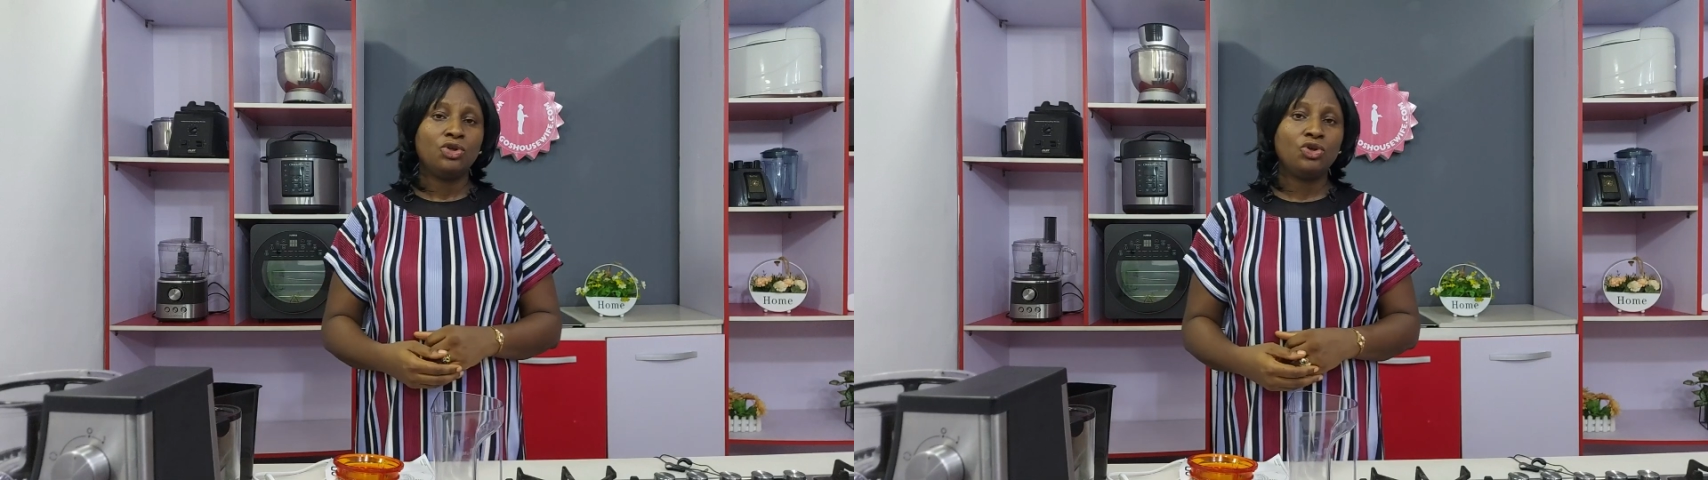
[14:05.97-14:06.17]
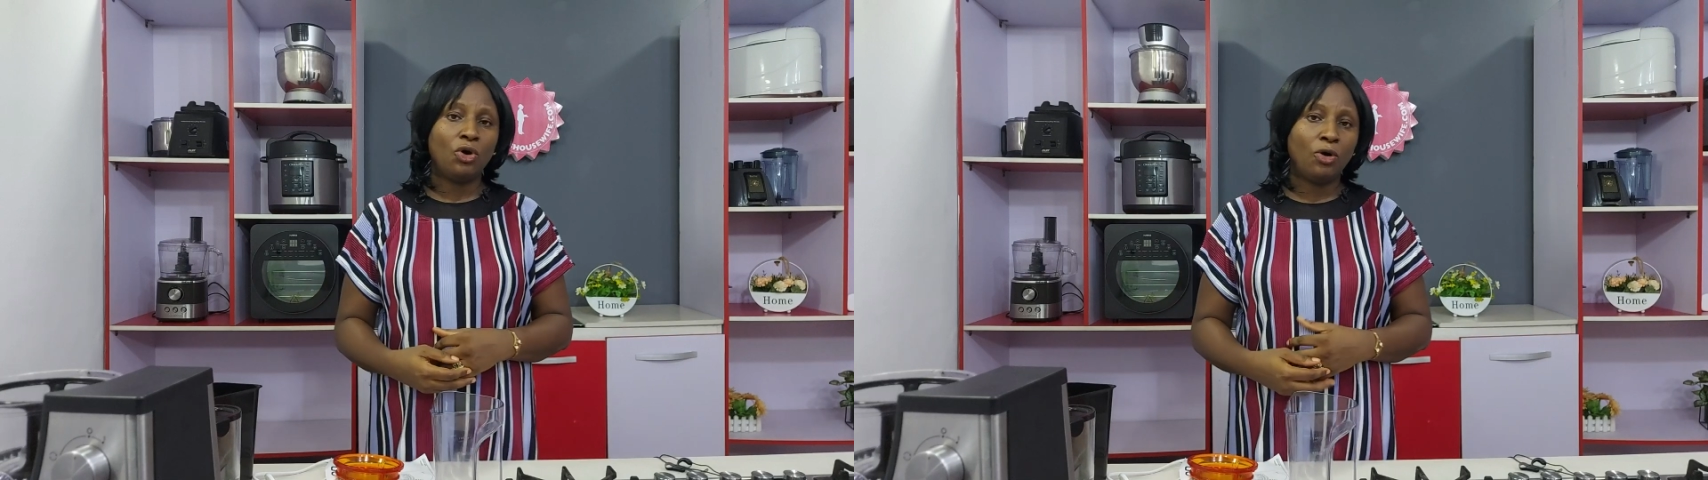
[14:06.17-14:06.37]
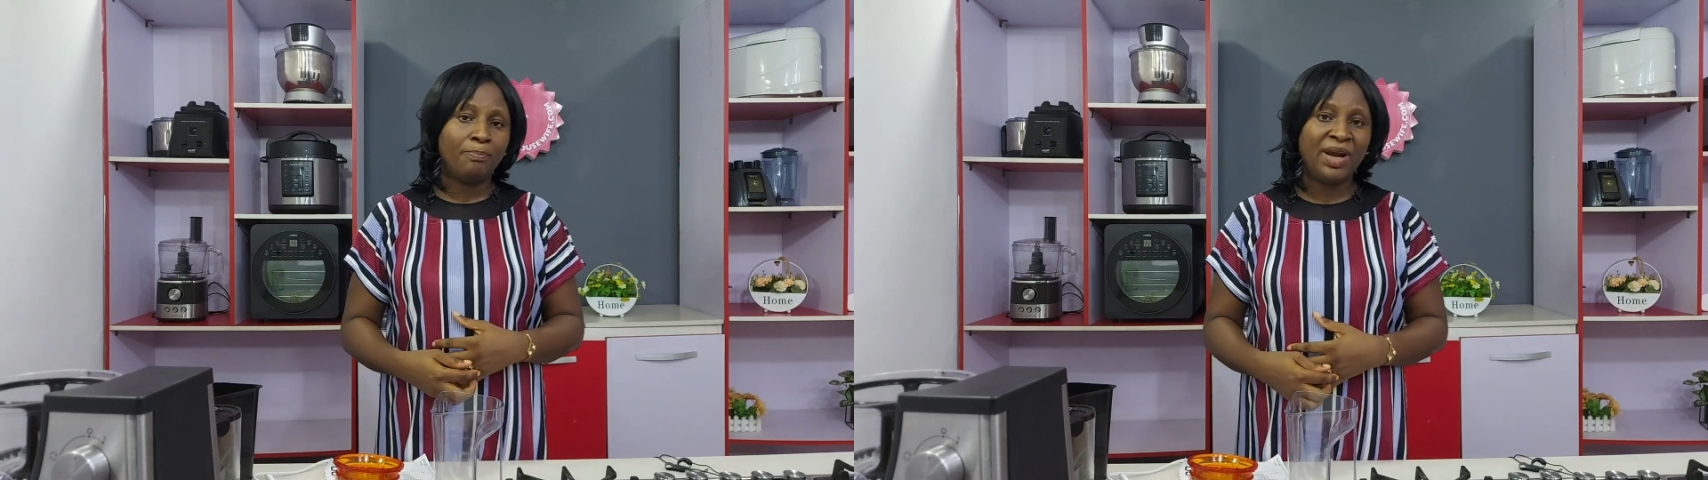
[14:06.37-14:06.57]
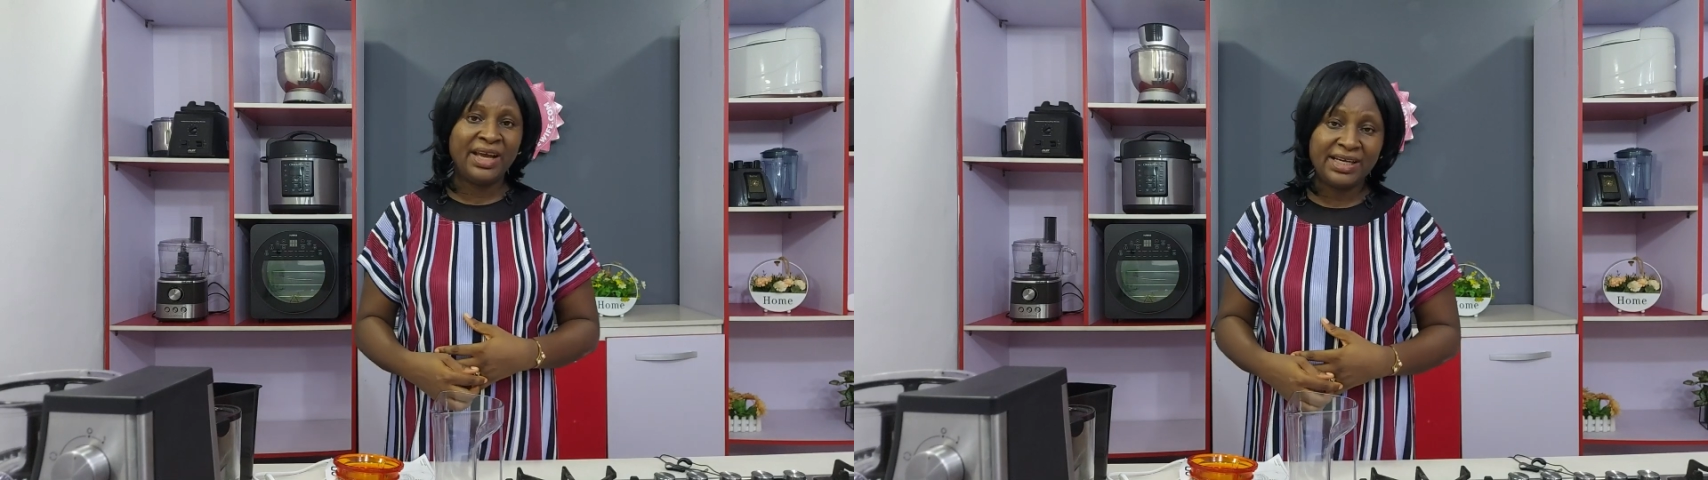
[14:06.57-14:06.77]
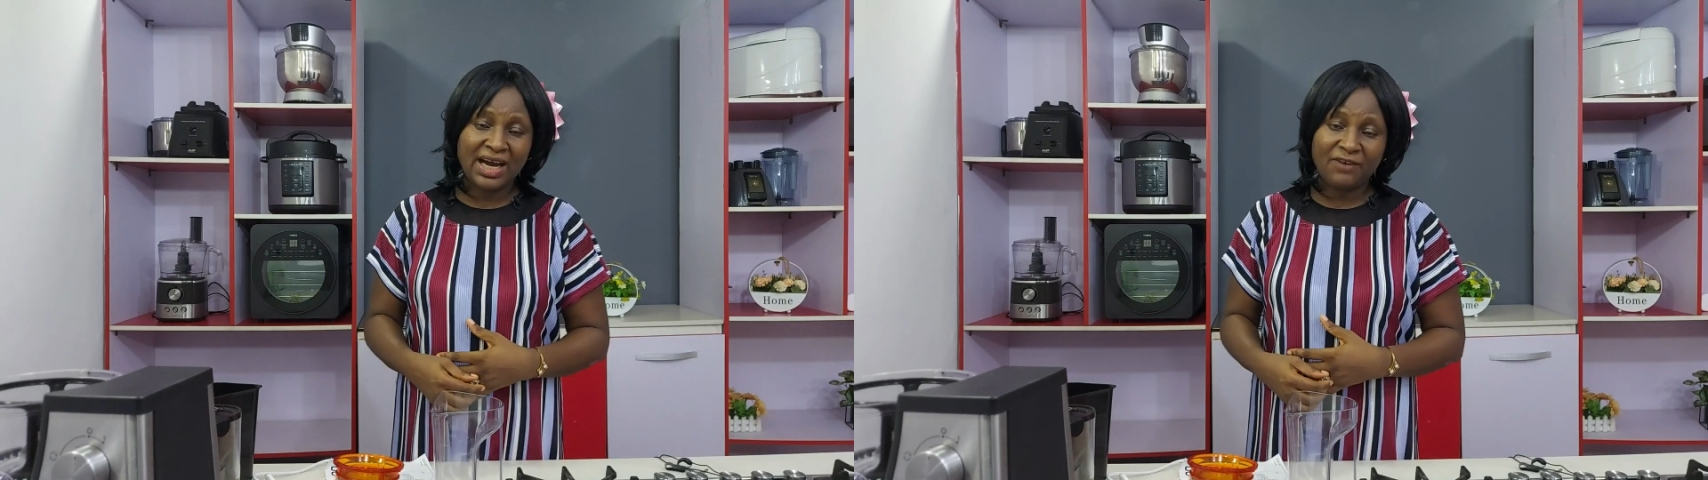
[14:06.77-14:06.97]
your
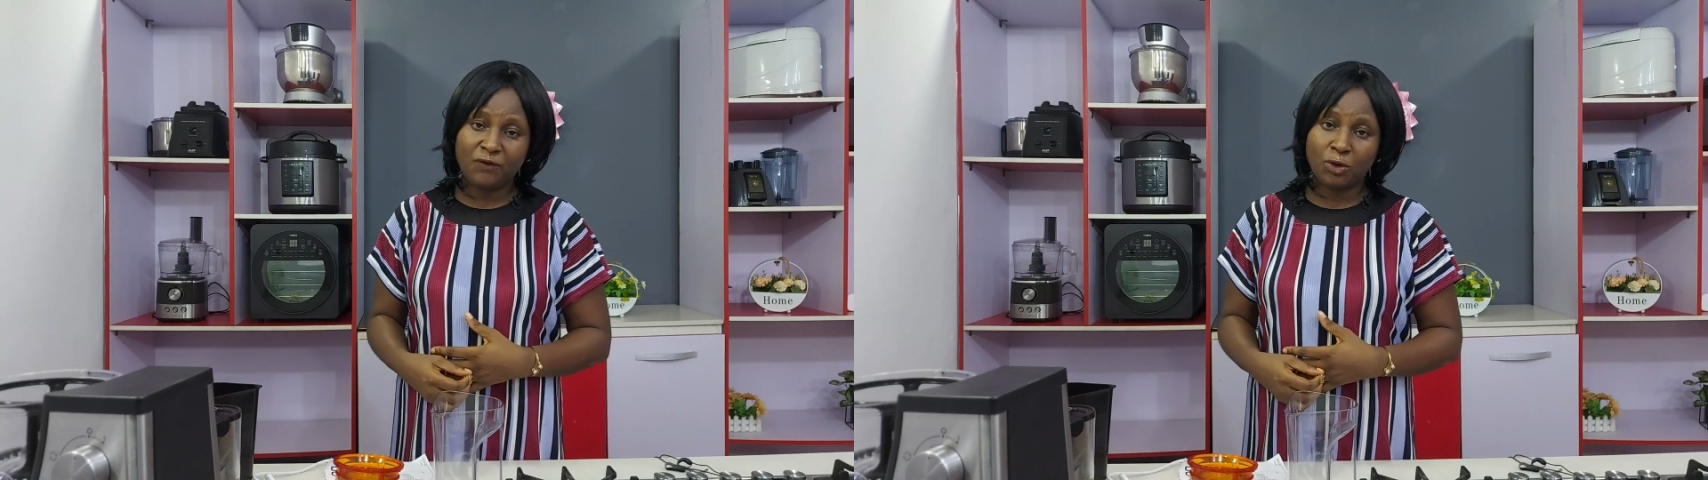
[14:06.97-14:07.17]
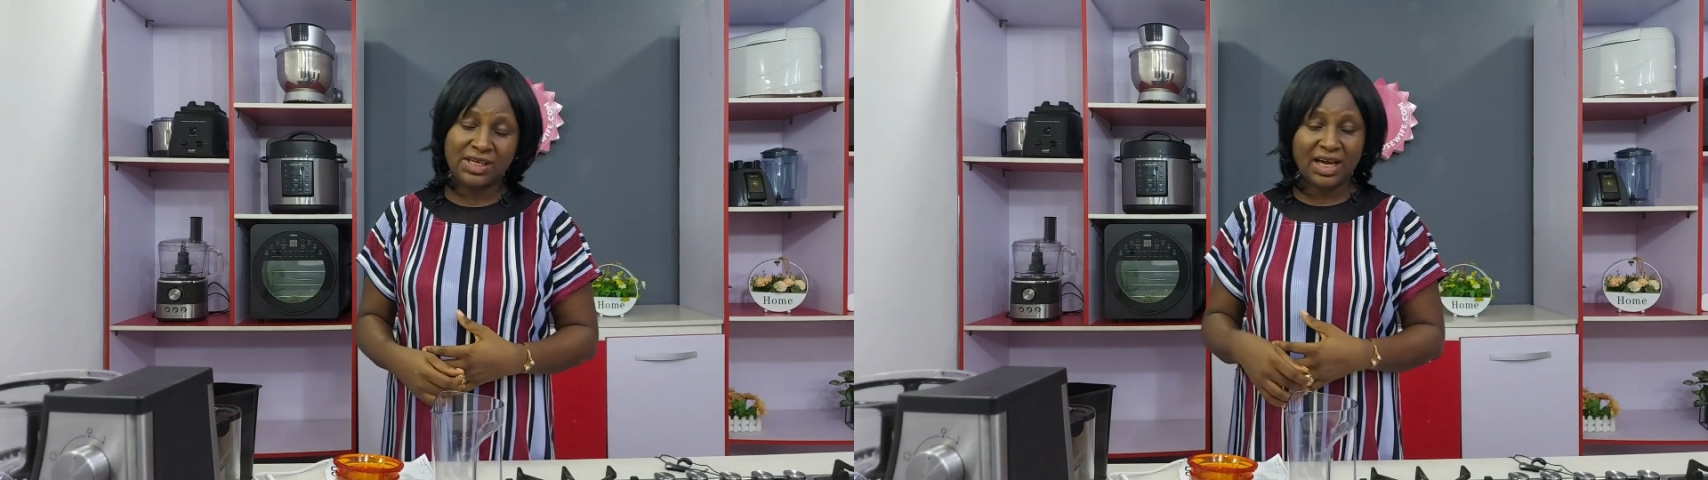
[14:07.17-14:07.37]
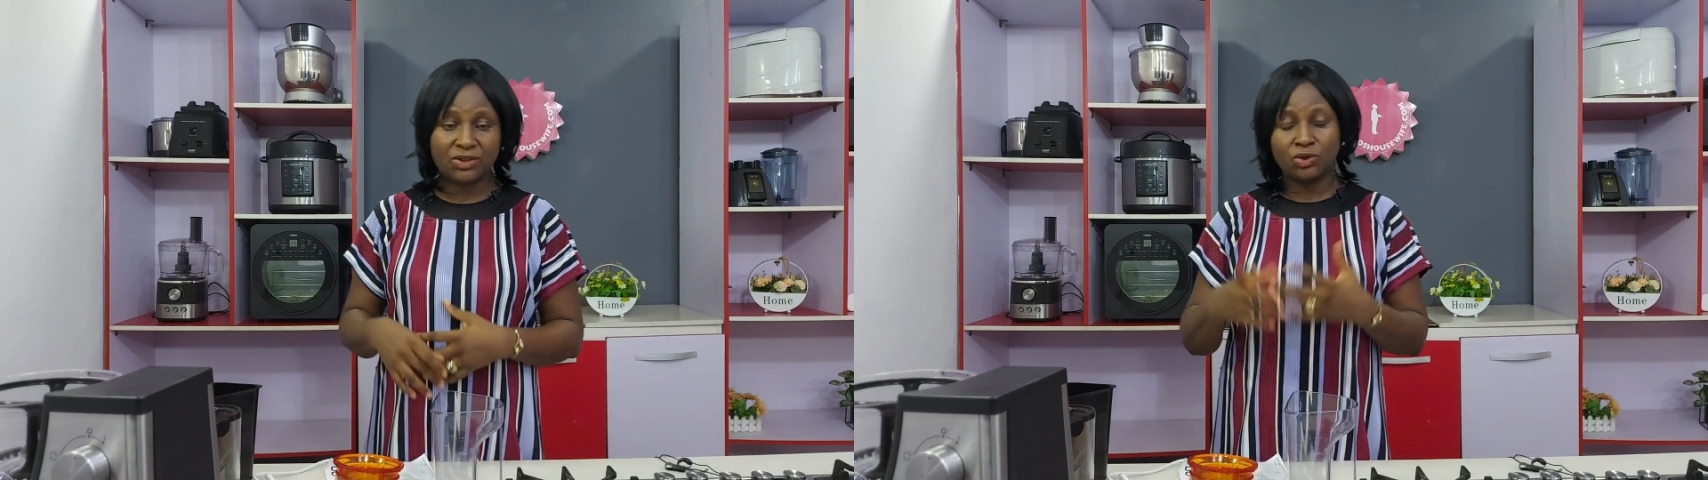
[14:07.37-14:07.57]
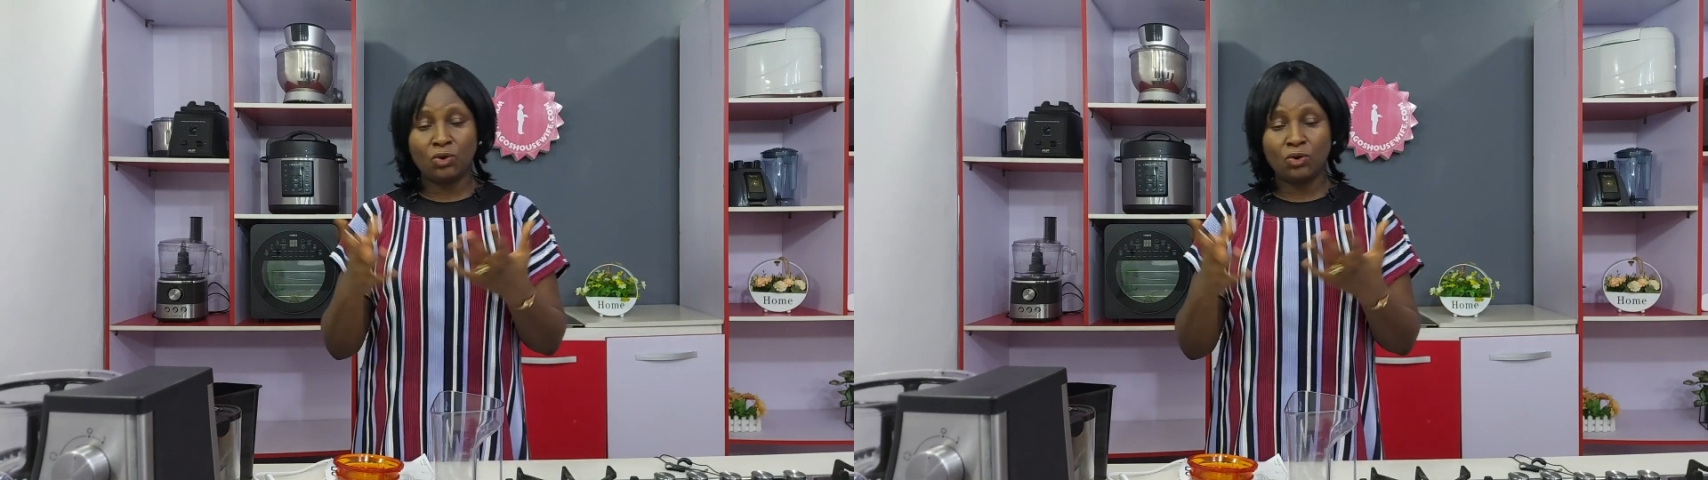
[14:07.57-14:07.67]
blender for that?